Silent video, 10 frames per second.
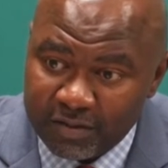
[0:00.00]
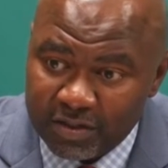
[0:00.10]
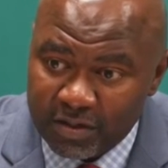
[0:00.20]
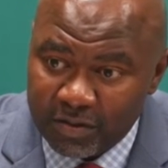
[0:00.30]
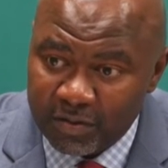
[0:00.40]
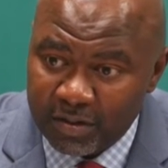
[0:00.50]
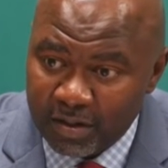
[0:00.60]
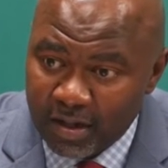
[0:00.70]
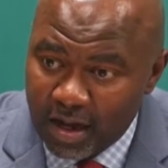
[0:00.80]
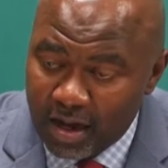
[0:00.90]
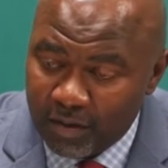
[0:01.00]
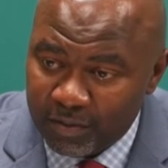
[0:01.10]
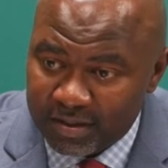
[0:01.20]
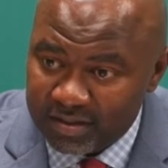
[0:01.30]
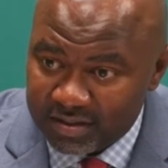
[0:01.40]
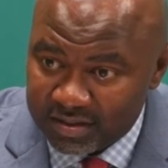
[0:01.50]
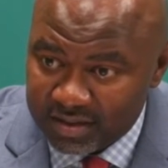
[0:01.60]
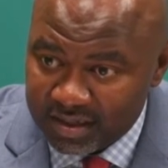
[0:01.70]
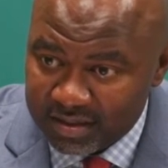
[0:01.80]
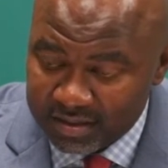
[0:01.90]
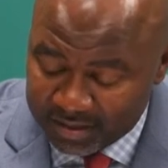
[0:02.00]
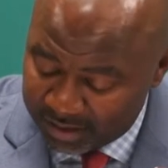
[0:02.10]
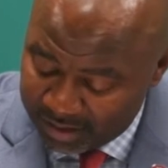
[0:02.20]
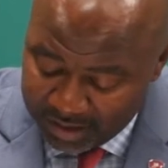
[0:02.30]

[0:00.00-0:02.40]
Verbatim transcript: zone uh, with his assist.